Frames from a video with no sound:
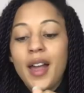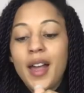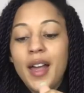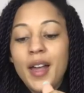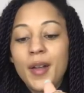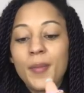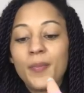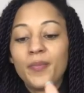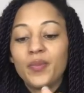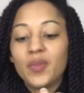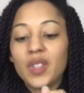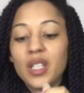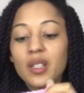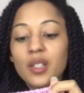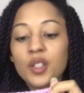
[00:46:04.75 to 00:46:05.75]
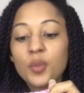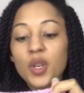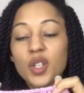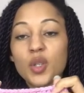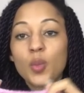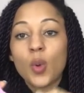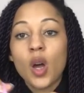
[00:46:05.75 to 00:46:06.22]
um, this is my
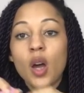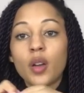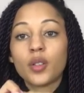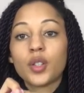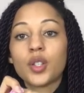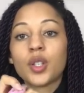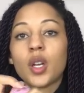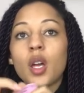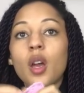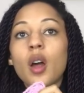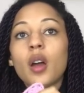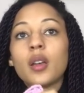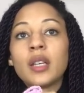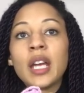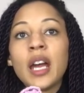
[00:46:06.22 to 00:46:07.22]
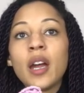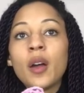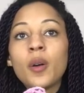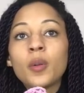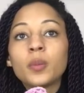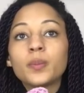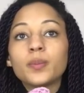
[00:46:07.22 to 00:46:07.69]
swatch
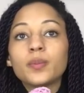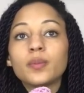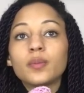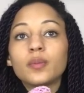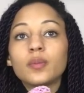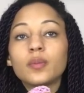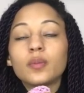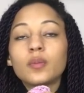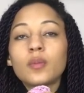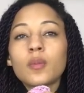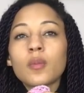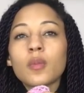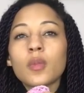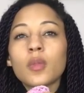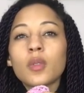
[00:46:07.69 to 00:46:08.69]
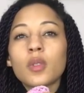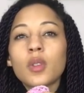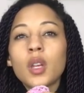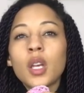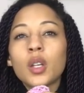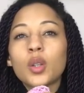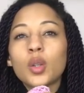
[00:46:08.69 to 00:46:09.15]
now
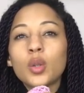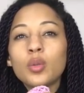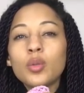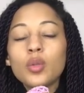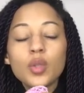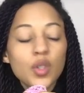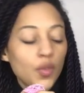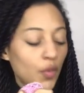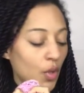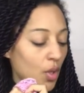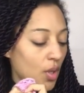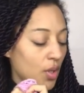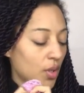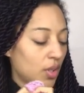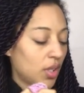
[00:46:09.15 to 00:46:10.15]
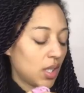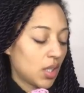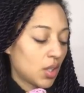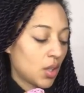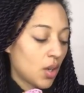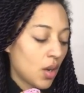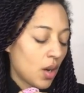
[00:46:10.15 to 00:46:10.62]
it calls for
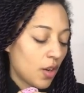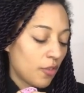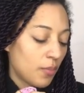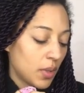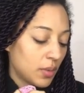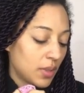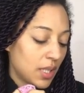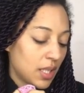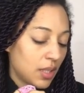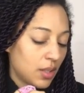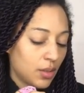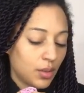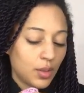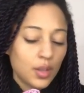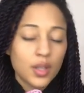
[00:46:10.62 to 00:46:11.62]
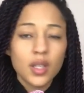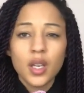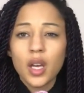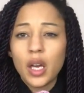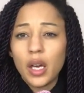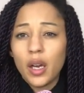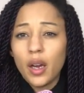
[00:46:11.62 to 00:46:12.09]
six and a half mil needles
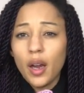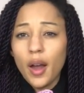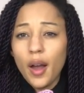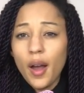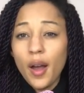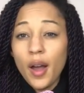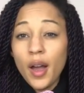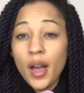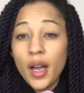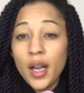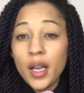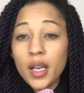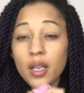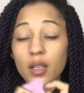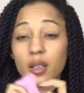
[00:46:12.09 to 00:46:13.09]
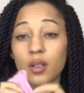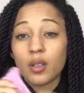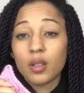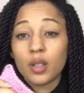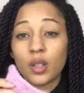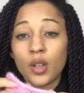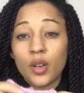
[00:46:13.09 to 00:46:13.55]
I
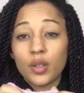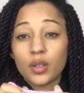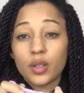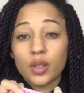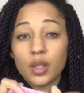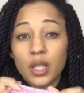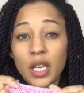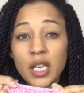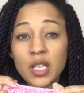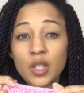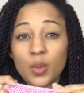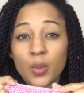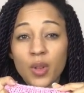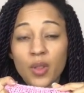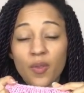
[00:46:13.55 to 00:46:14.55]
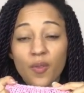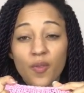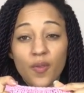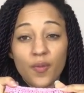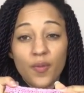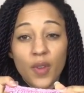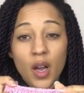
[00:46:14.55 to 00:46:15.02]
got gauge with
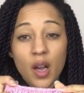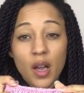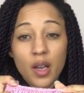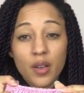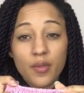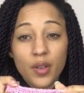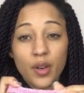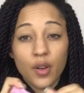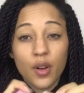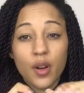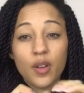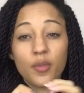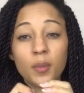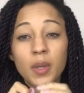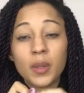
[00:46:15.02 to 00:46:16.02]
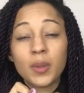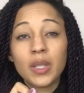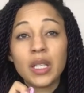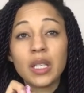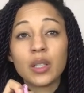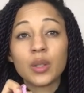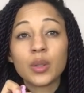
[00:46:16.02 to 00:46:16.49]
five and a half mil
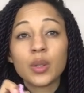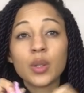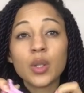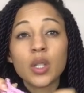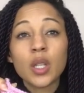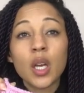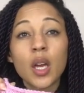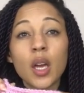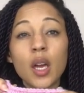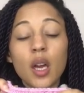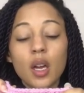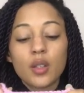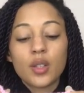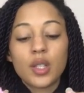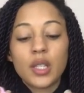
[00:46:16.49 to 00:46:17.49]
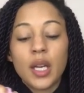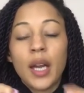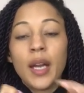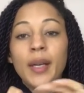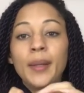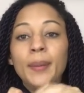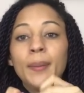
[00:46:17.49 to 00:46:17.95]
needles
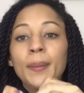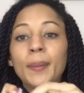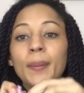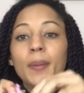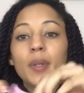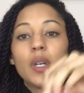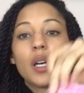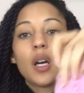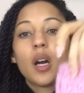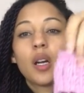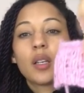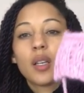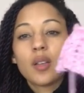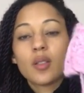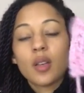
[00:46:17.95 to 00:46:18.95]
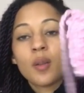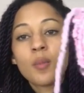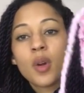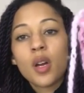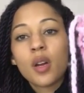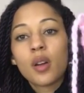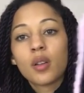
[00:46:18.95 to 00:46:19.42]
so I guess
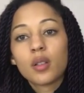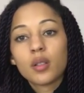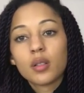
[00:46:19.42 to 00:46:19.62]
I'm a